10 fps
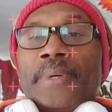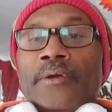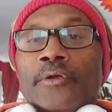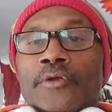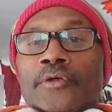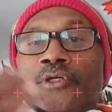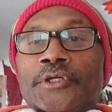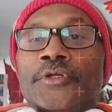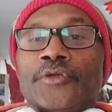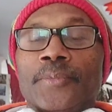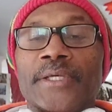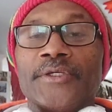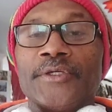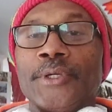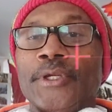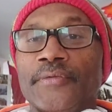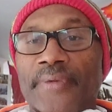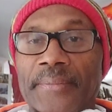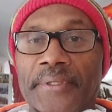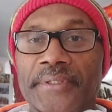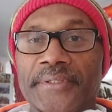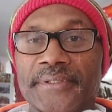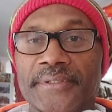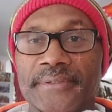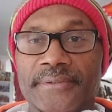May God continue to bless you and your families.